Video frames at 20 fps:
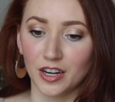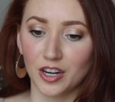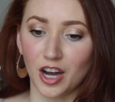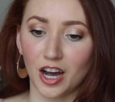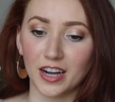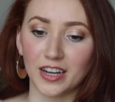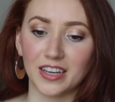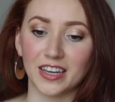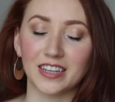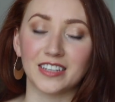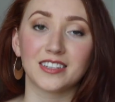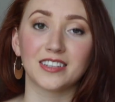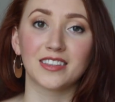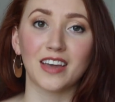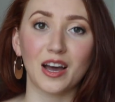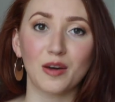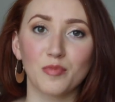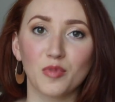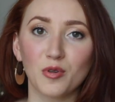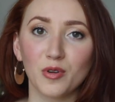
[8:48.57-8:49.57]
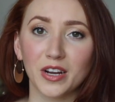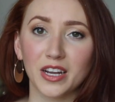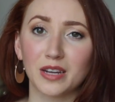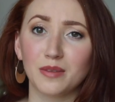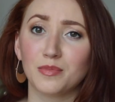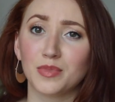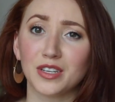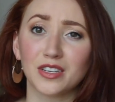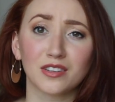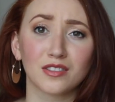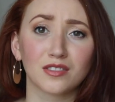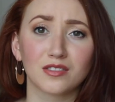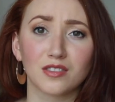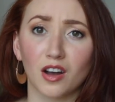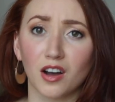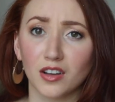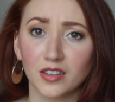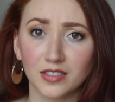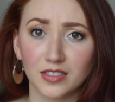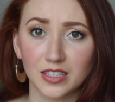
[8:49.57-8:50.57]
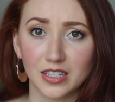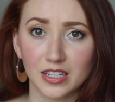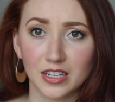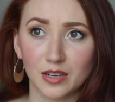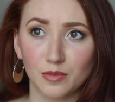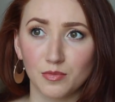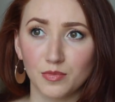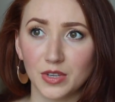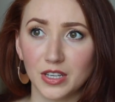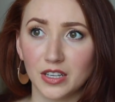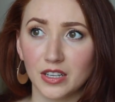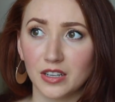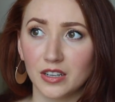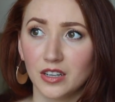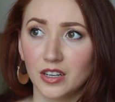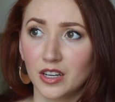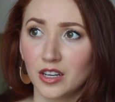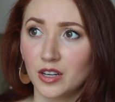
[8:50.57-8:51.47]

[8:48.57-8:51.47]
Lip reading: not get to that point and be exhausted and be